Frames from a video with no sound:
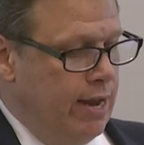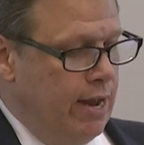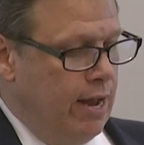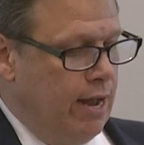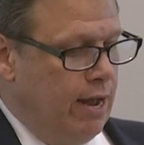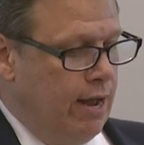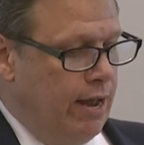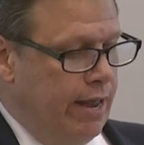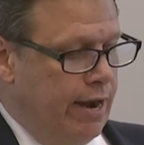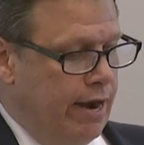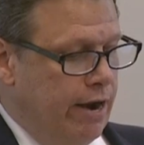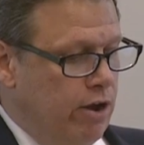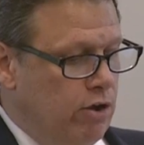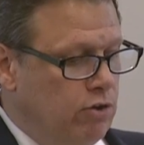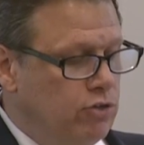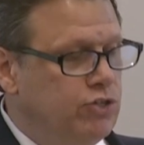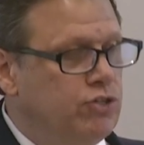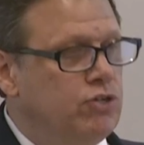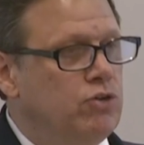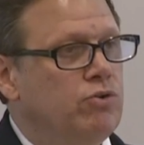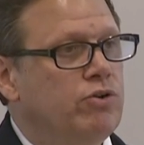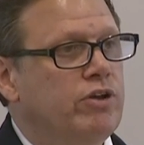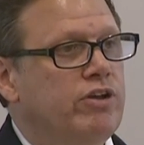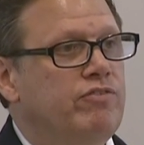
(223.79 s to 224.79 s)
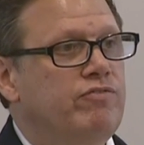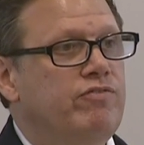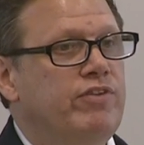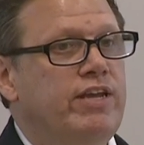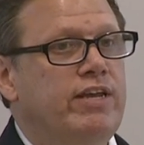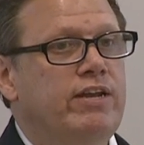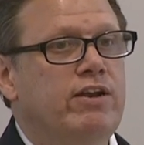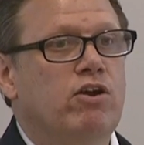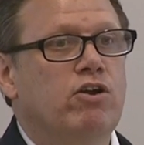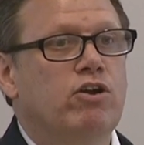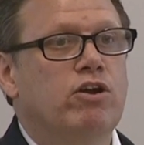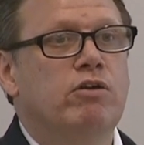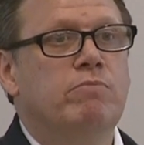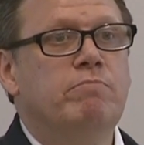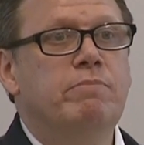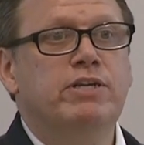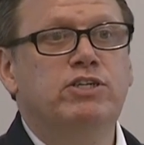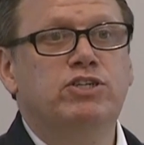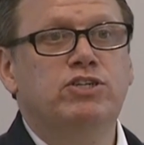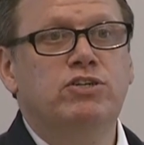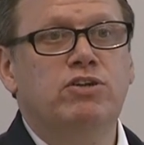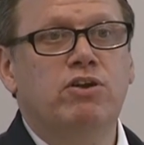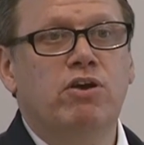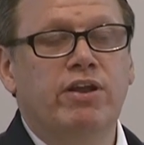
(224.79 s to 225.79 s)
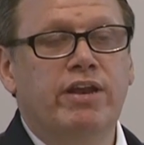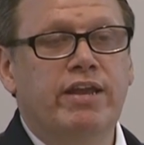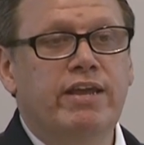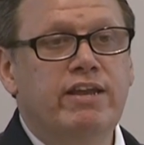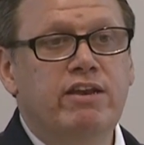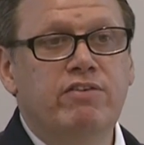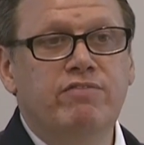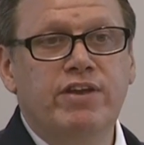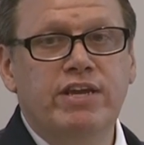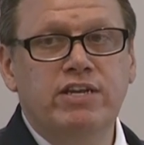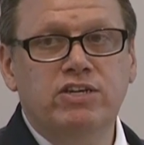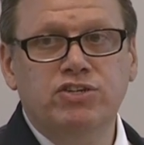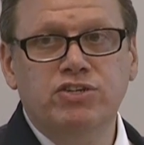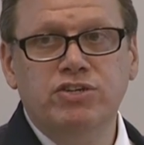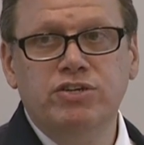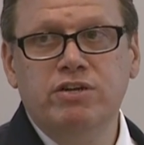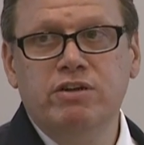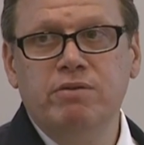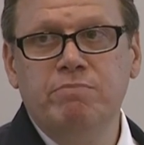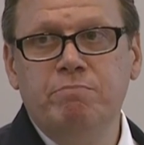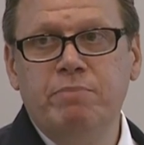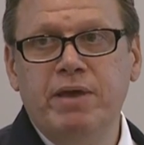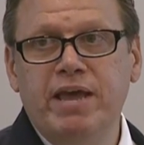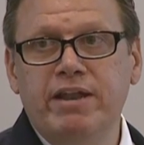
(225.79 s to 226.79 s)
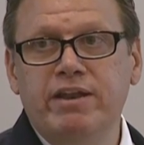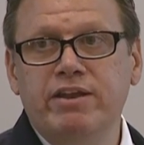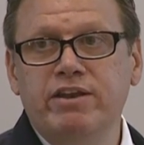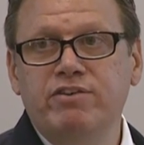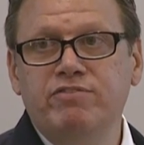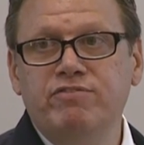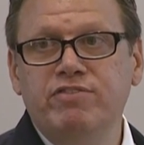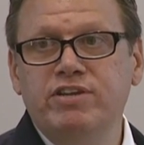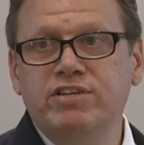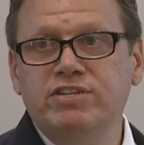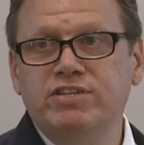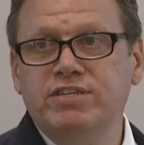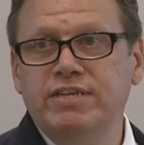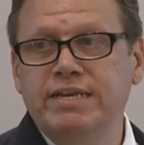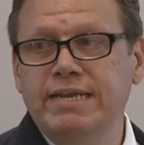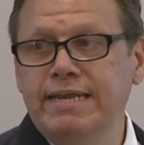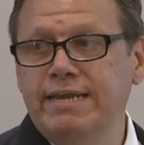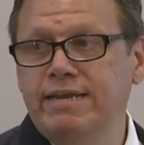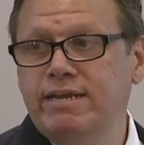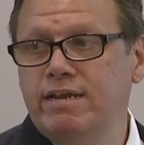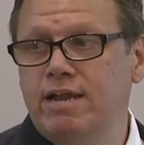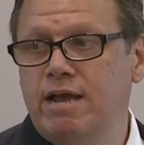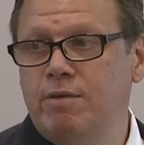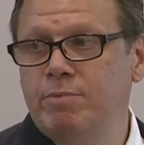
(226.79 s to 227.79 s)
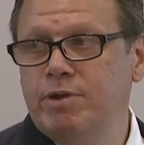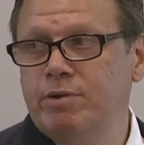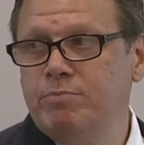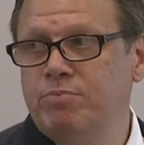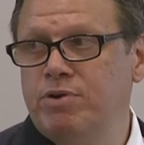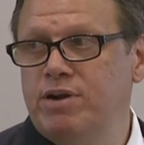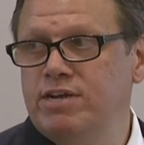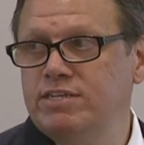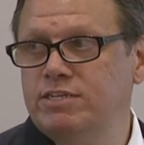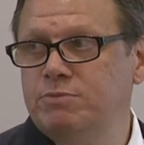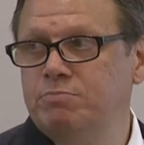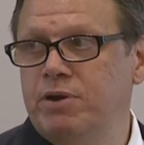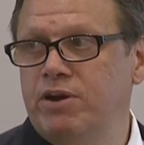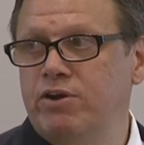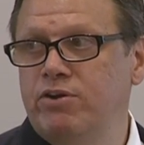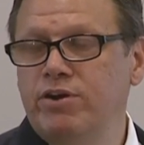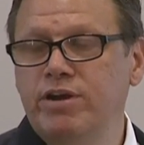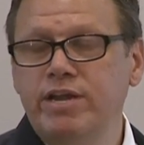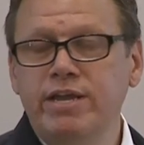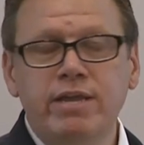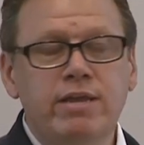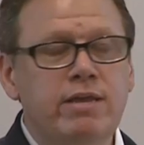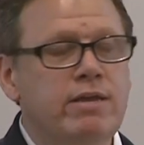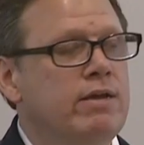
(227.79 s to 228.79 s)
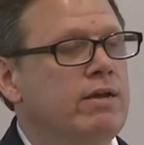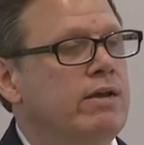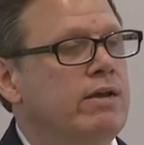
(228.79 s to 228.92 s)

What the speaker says: And I also convene our Commission on Innovation, Competitiveness, and Economic Prosperity,